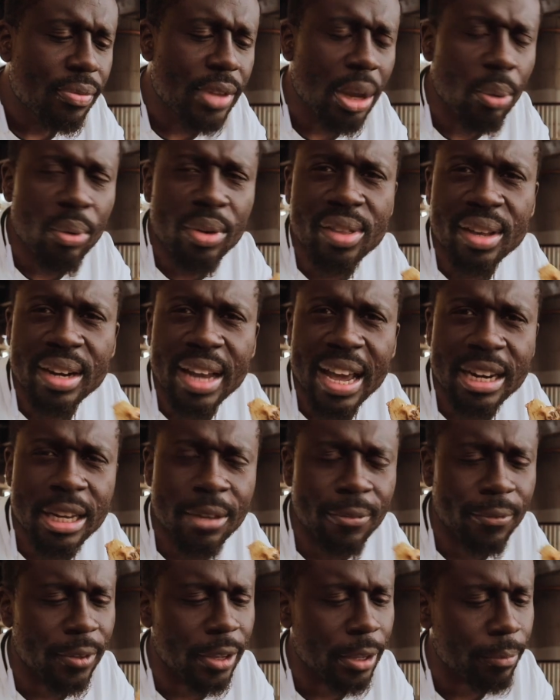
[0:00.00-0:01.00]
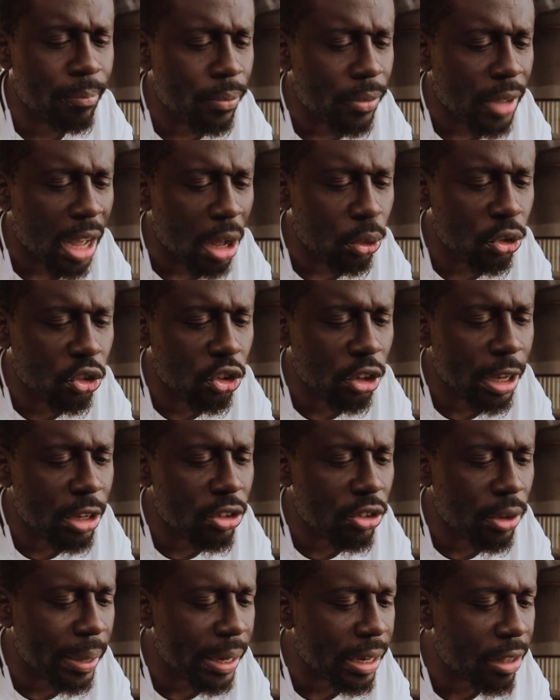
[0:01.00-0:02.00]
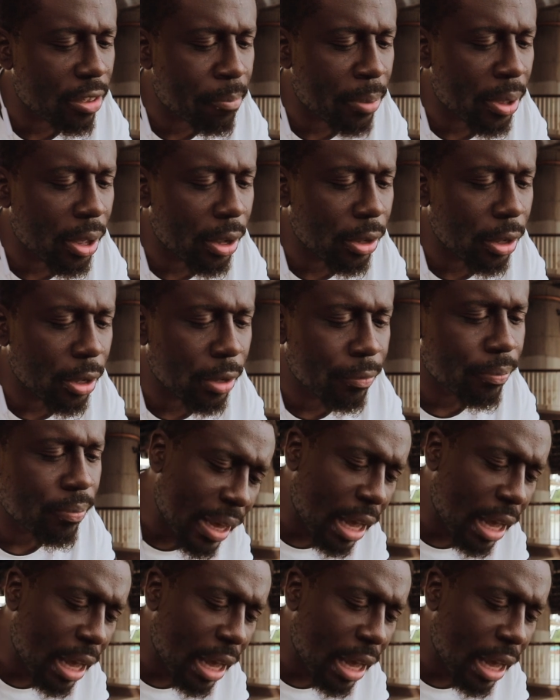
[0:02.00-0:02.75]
There isn't anything I would change about this burger.